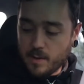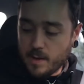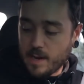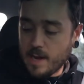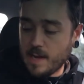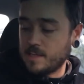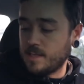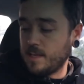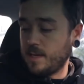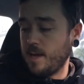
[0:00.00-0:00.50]
I
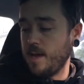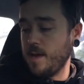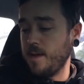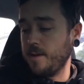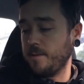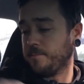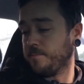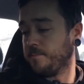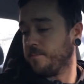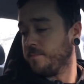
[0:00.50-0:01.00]
got
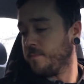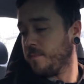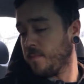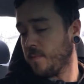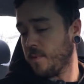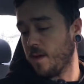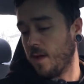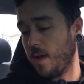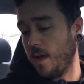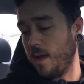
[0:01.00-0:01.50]
today,
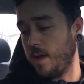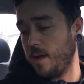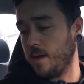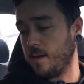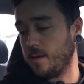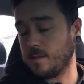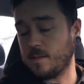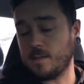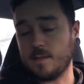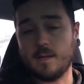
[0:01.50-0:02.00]

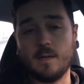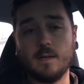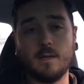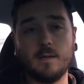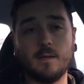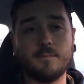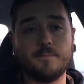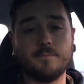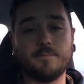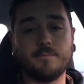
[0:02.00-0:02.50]
and
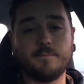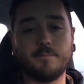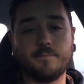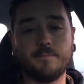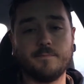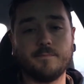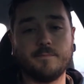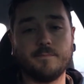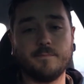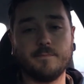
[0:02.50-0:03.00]
yeah,
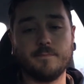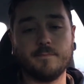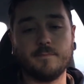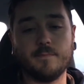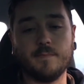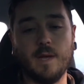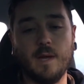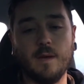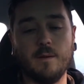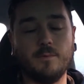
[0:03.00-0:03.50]

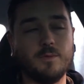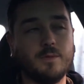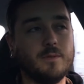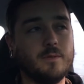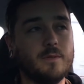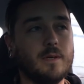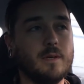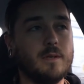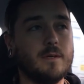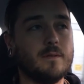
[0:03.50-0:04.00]
we'll do
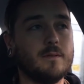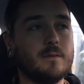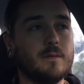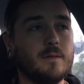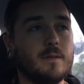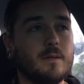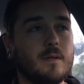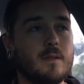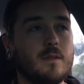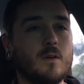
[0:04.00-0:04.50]
the
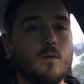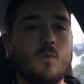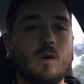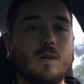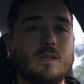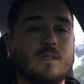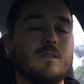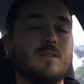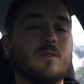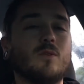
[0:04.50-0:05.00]

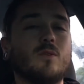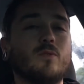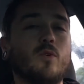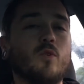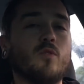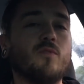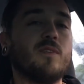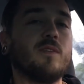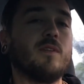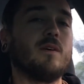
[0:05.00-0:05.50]
what sold
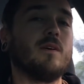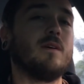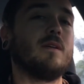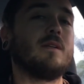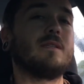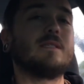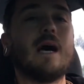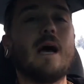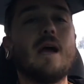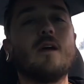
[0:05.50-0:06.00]
over the
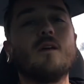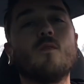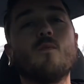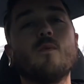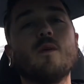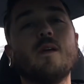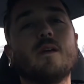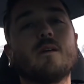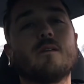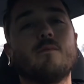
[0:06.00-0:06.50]
entire
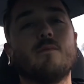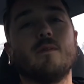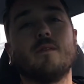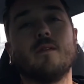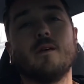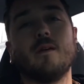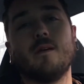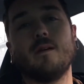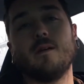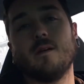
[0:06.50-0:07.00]
week with
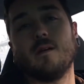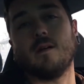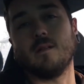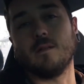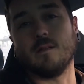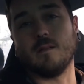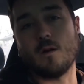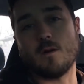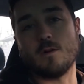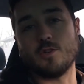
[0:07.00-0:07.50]
a
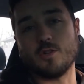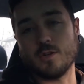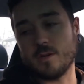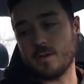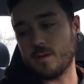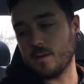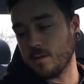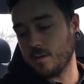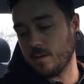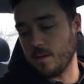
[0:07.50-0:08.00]

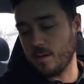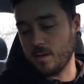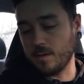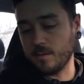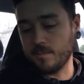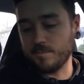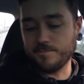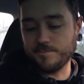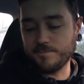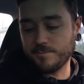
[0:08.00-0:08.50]
larger
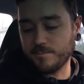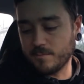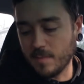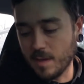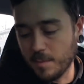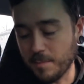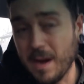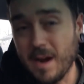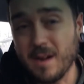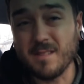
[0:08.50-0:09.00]

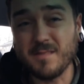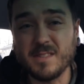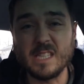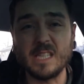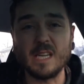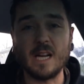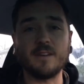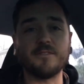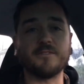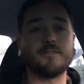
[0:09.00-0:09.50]
amount of
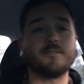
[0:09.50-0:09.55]
stuff.